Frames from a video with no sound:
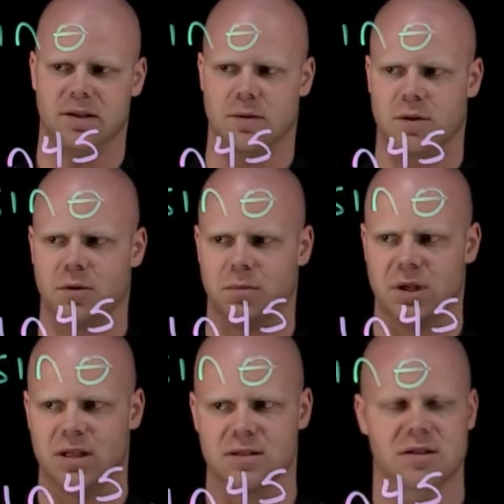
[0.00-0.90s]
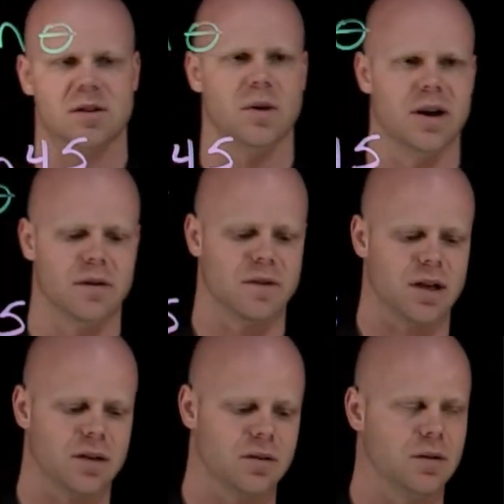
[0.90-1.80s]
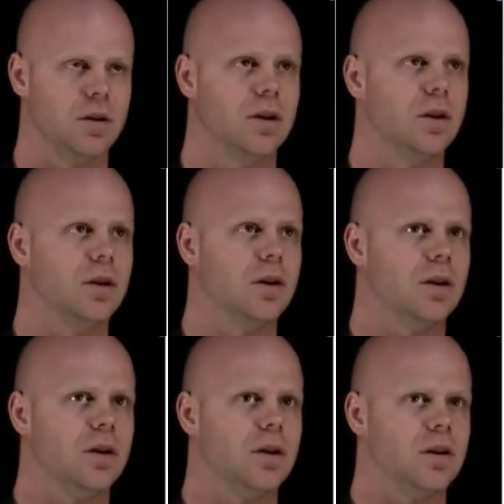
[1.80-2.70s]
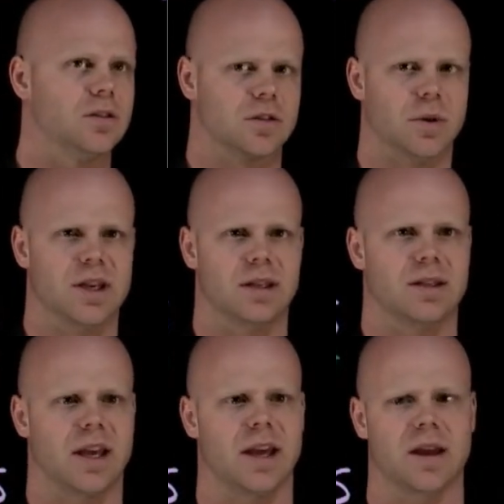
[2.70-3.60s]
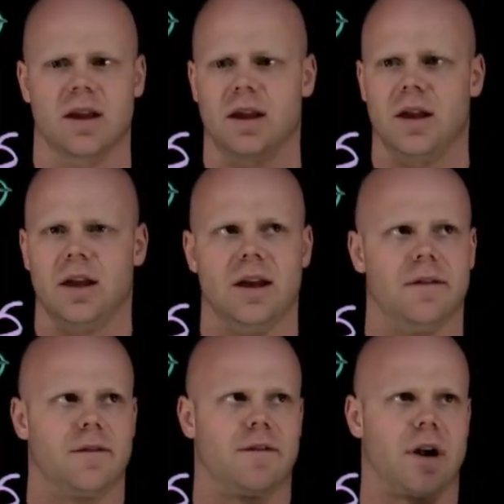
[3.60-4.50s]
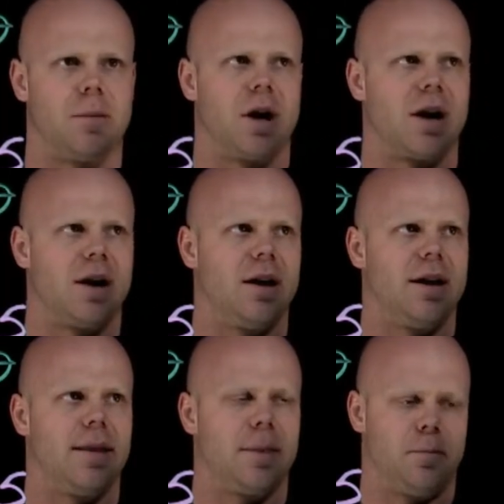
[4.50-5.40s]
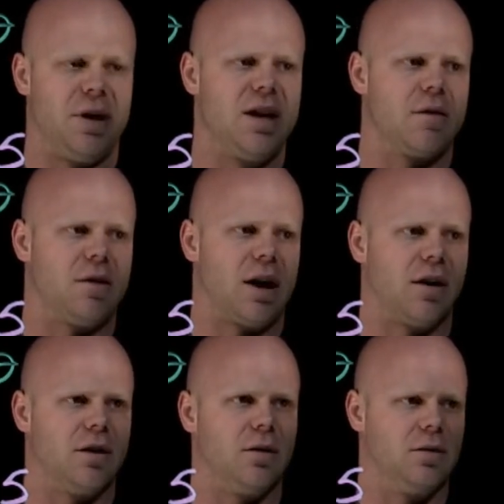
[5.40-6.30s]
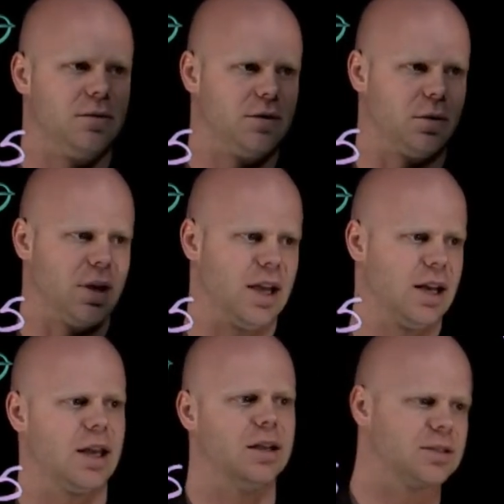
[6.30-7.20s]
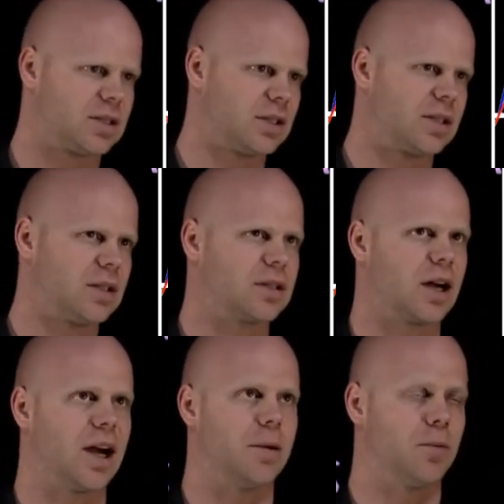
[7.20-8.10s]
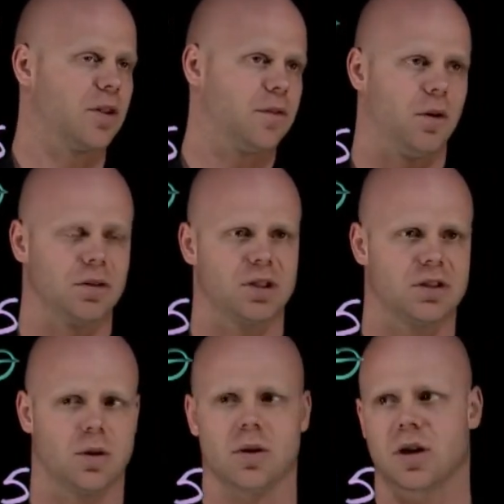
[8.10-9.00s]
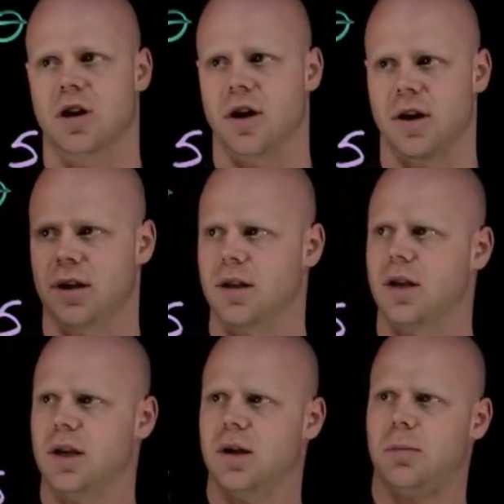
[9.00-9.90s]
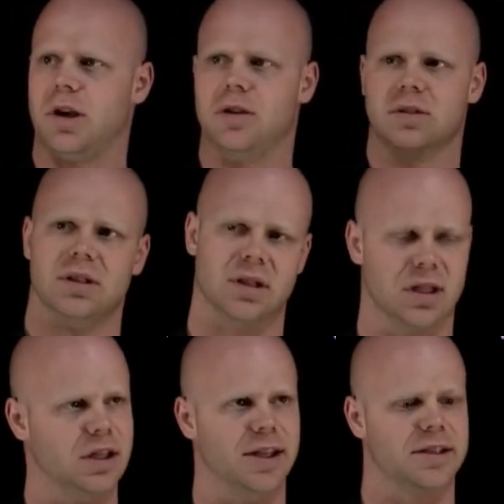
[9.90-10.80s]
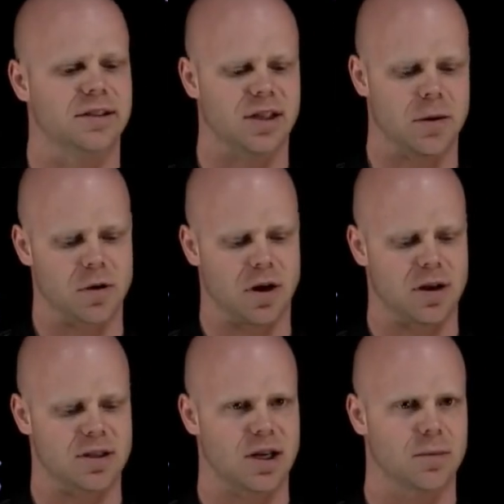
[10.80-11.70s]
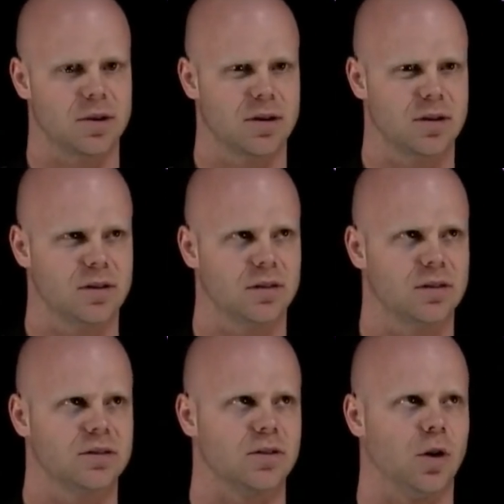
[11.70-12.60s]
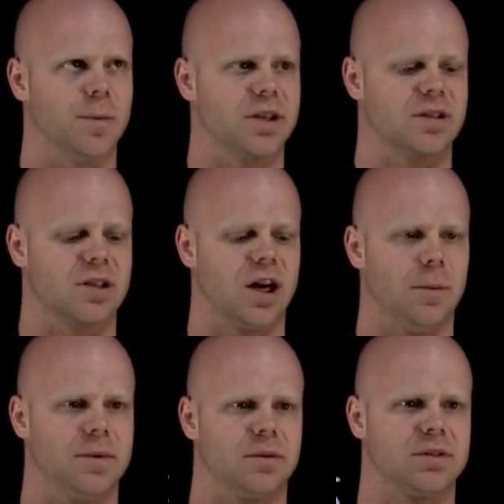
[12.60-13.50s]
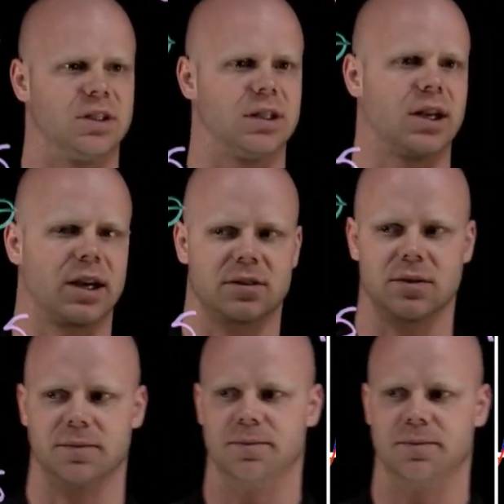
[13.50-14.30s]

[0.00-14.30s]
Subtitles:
a root mean squared value. So we can take from our peak value to any instant in time with voltage or current by using this same concept. So I hope this has helped. See you in the next one.